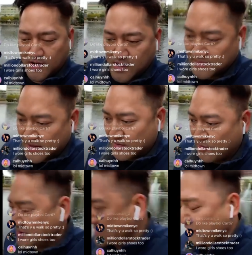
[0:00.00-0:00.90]
And I'm
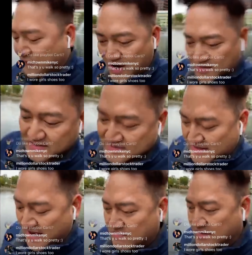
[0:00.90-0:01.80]
like, what the fuck?
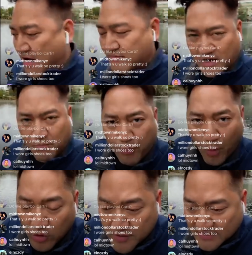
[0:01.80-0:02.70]
This now now I'm getting
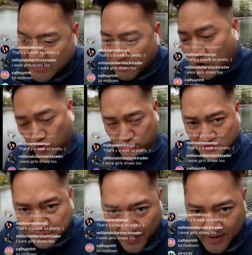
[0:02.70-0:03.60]
bullied because I have a
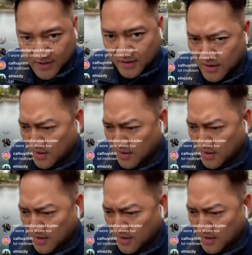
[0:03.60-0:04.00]
girl's bike.